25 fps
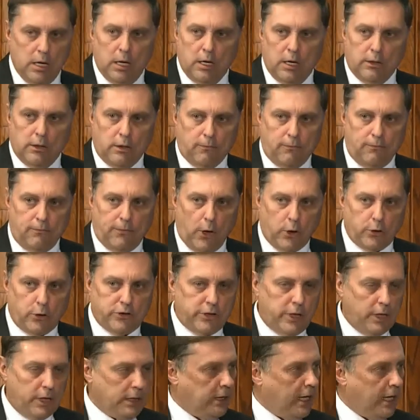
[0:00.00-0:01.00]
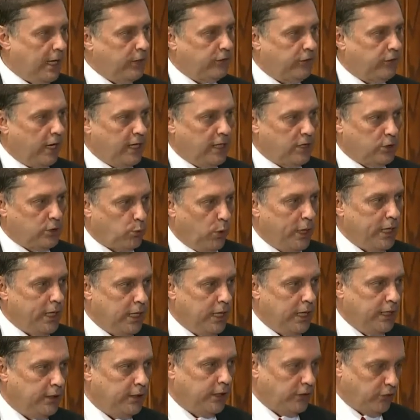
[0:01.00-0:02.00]
the first thing they say is we
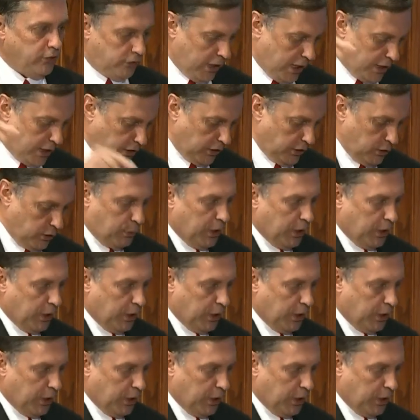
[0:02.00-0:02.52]
need concessions